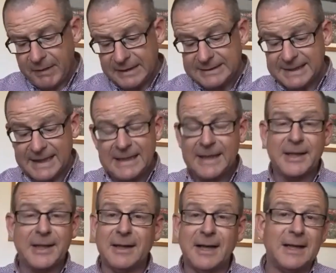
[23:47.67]

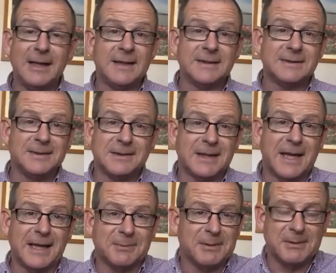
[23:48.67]
sadly, that's not the
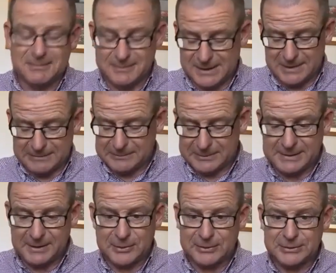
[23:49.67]
case. We're
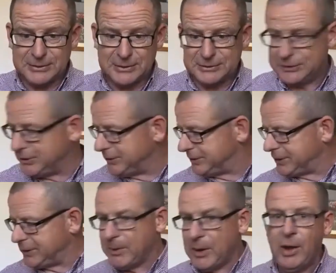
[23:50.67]
still on
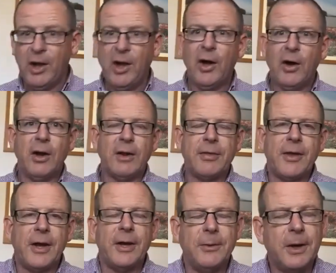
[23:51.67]
YouTube,
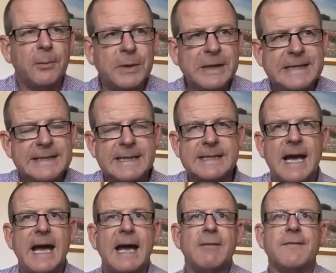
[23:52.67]
although we did
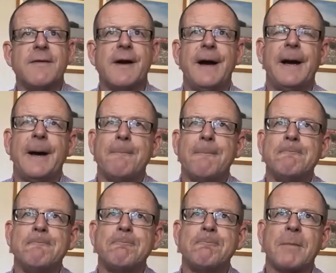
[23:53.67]
have,
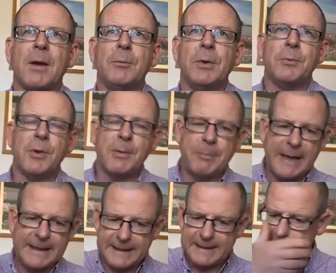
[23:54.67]
we were
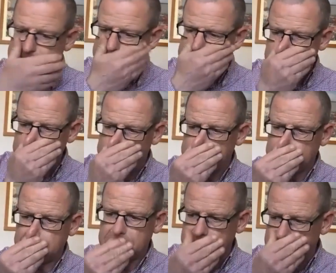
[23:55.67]
back in,
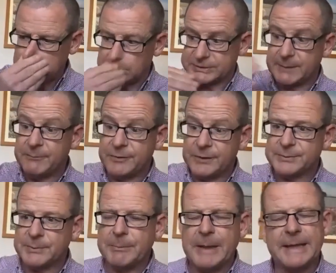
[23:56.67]
or some of
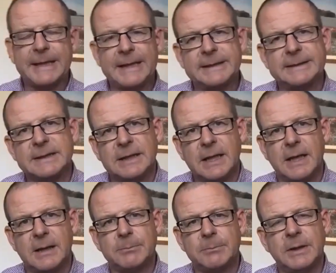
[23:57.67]
us were back in
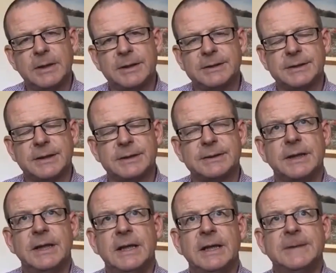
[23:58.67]
the church